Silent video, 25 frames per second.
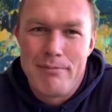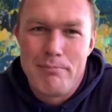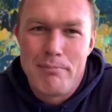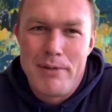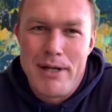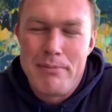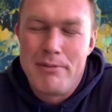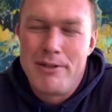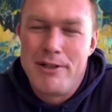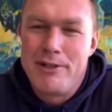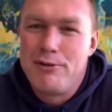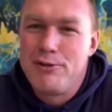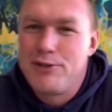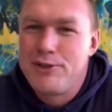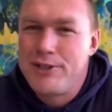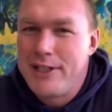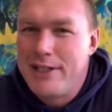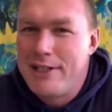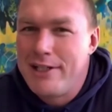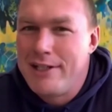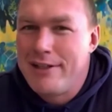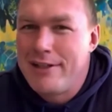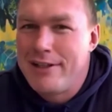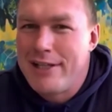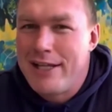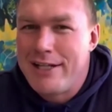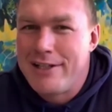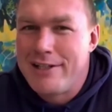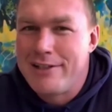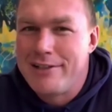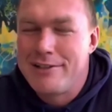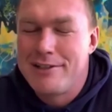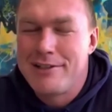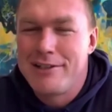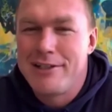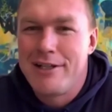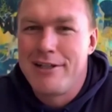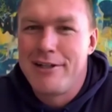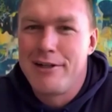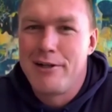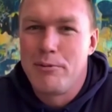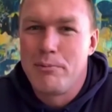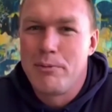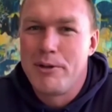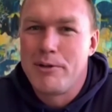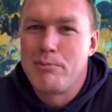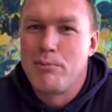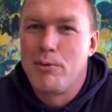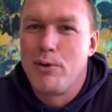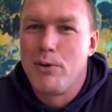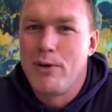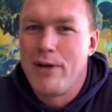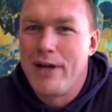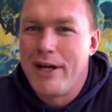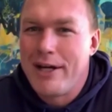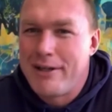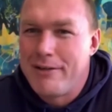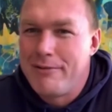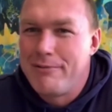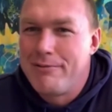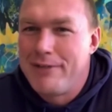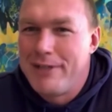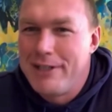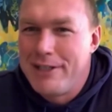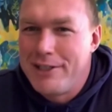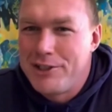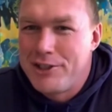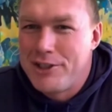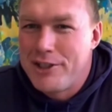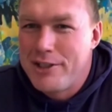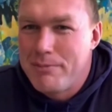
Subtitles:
maybe New Zealand, that is a little bit more like a village,